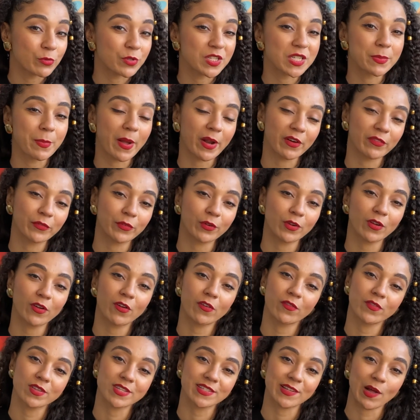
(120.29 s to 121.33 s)
respectful
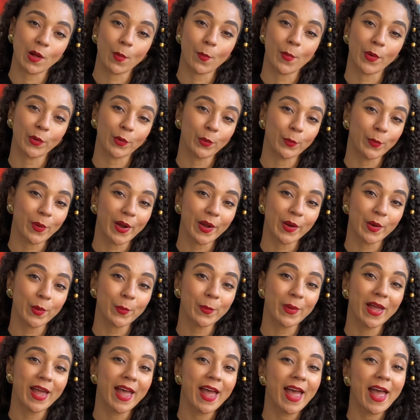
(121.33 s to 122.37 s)
of the scalp
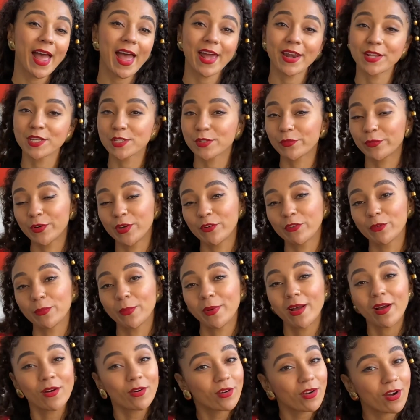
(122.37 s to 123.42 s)
microbiome and is free
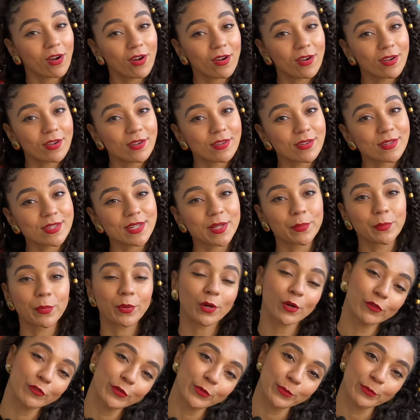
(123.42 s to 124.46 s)
from alcohols and
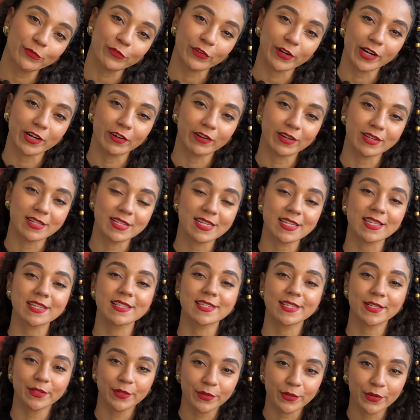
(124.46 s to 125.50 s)
perfume fragrance,
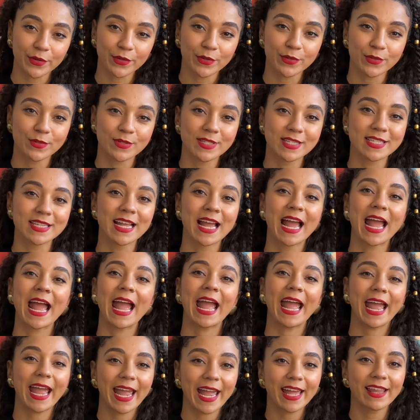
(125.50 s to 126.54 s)
silicones,
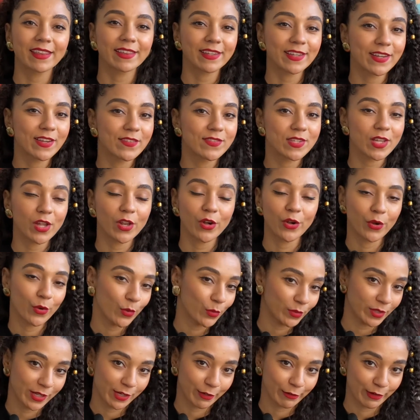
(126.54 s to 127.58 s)
and leaves
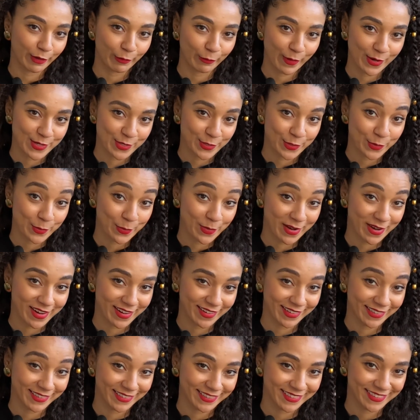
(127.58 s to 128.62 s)
no lingering residue
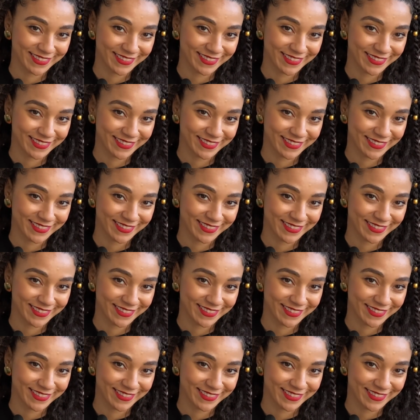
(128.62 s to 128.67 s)
behind.